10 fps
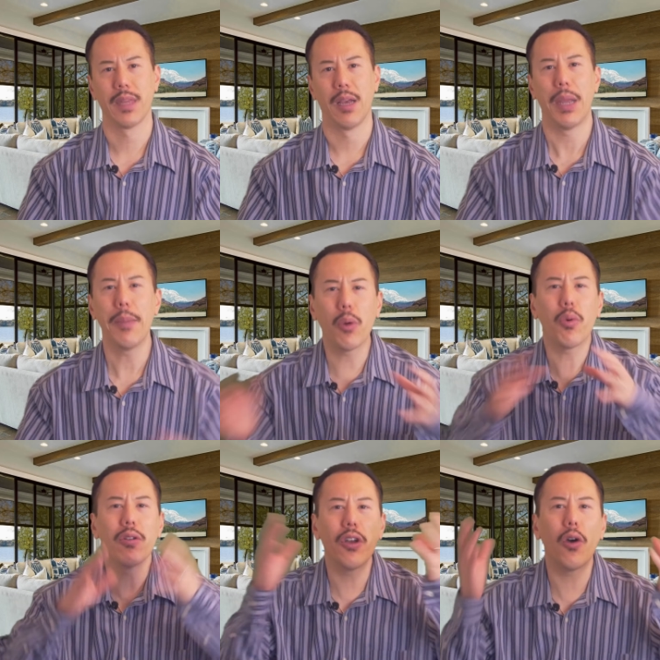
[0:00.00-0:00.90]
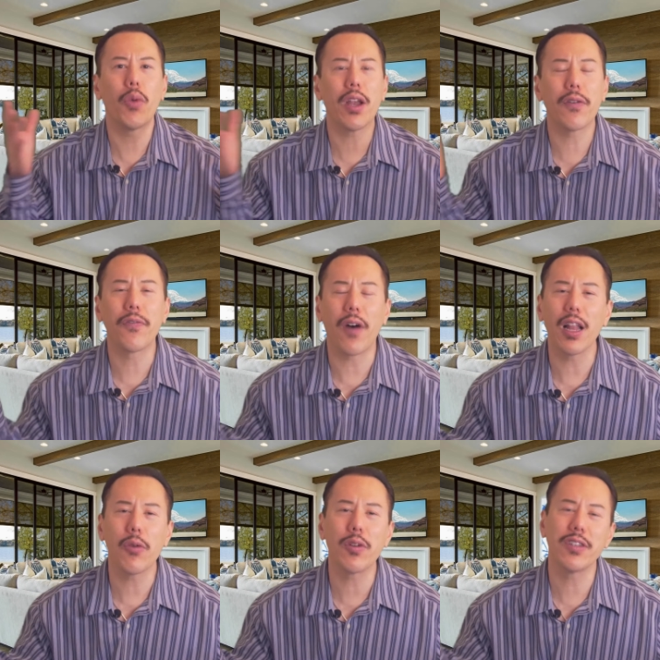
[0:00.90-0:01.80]
People will know we are
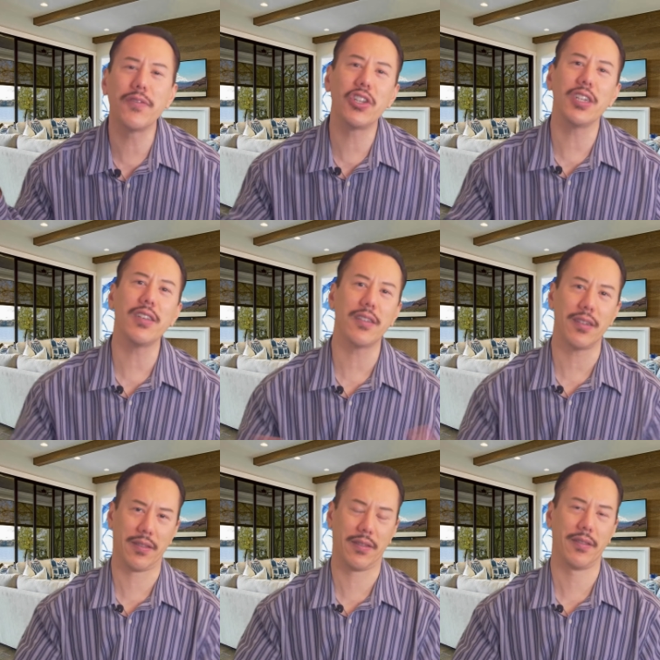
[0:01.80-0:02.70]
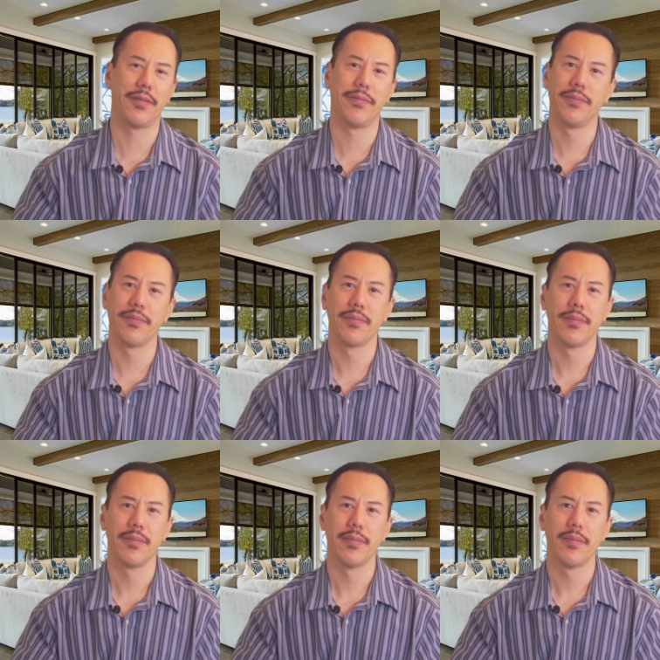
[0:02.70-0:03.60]
followers of Jesus
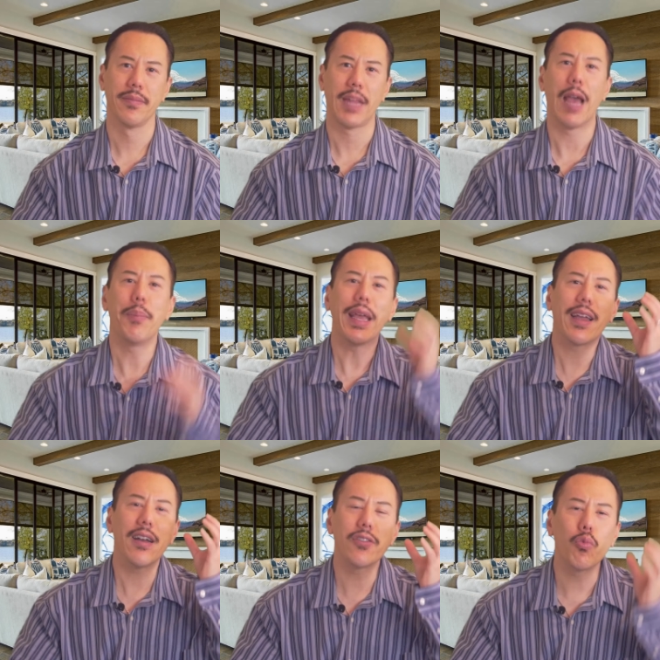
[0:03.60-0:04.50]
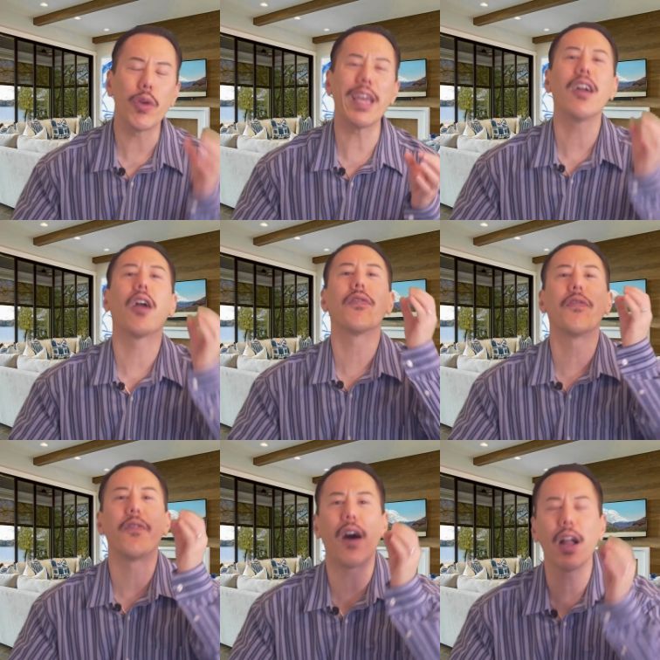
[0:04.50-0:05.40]
and because we are
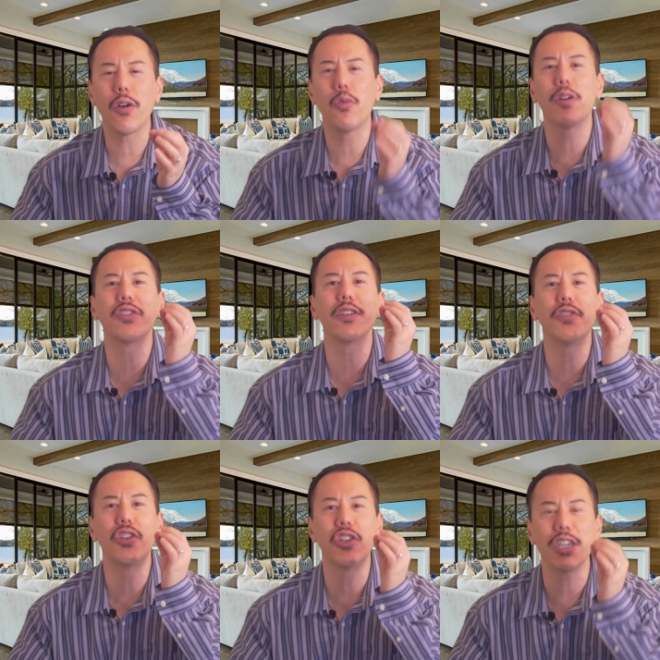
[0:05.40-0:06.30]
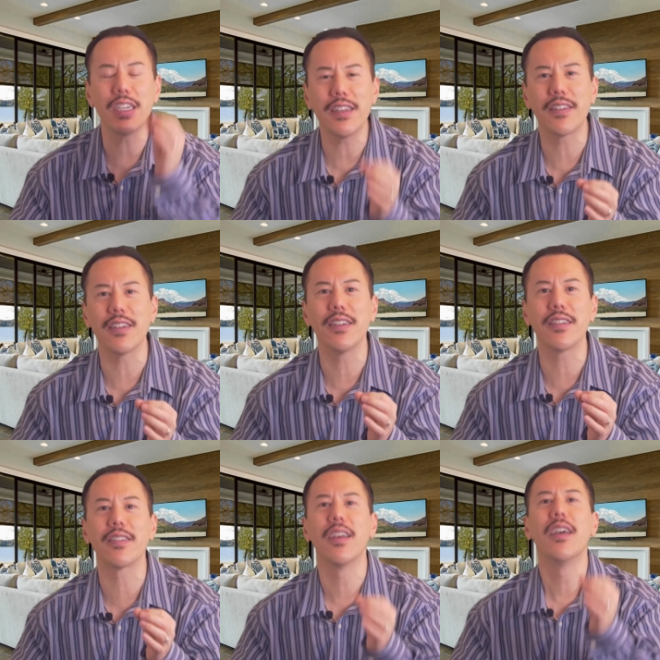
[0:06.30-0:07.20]
followers of
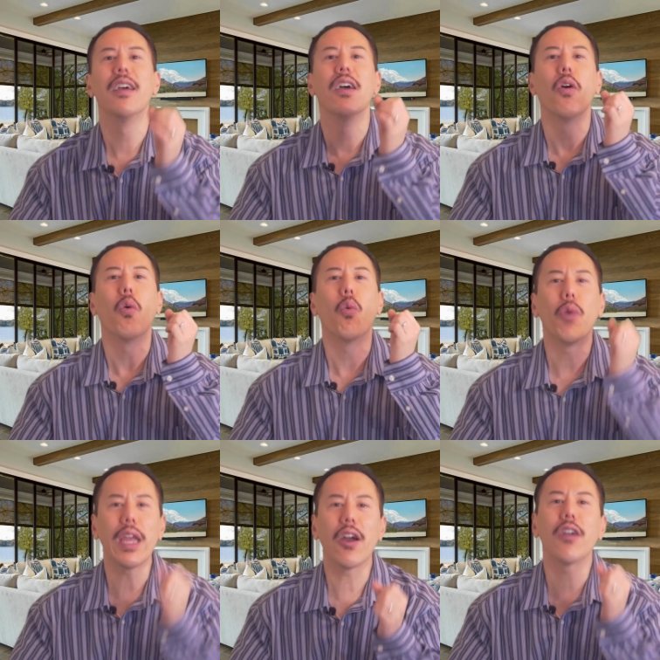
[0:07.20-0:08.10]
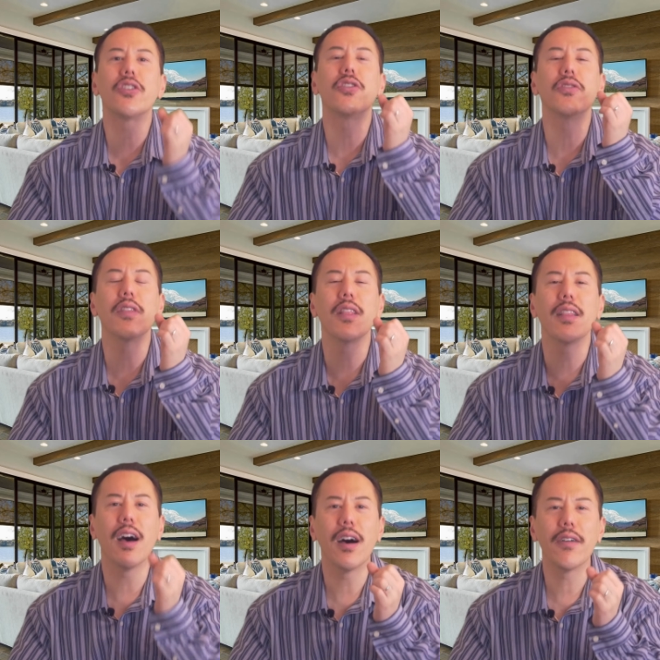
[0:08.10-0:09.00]
Jesus, we are to
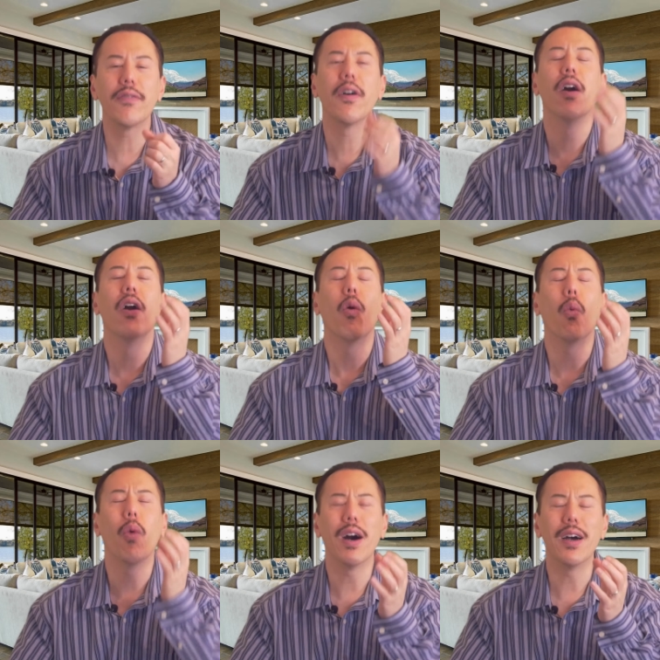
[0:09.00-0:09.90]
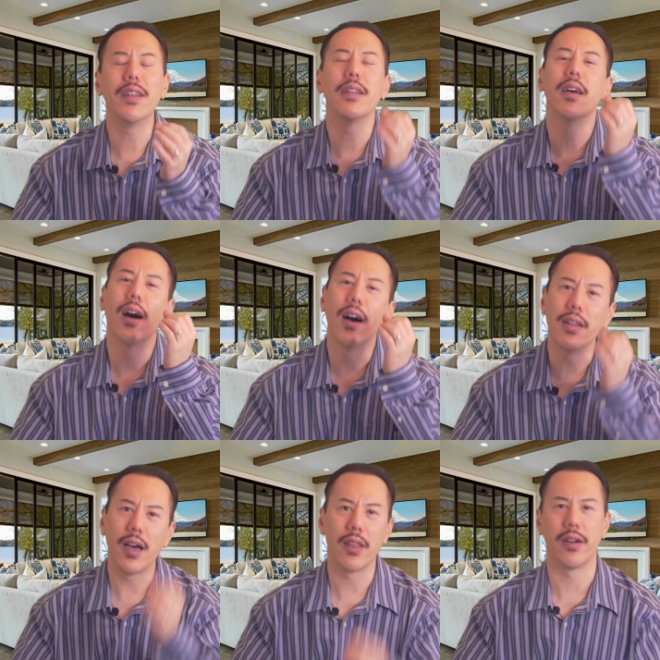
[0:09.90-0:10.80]
love one
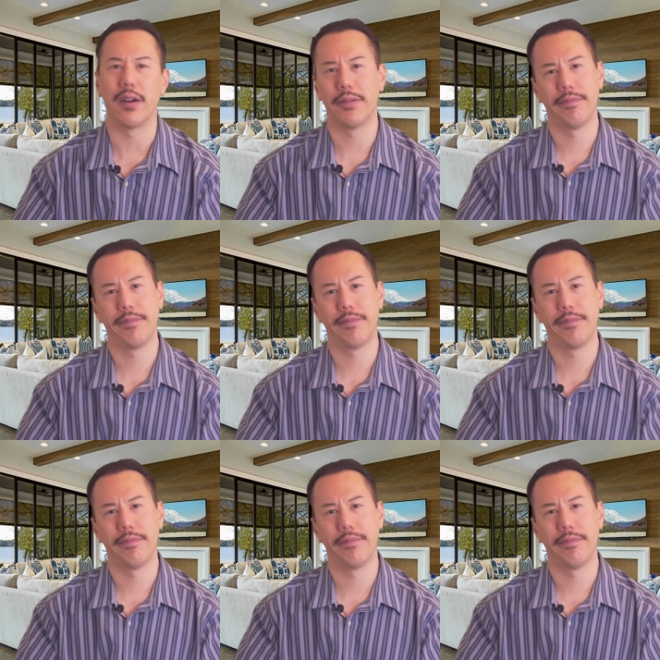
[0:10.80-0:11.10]
another.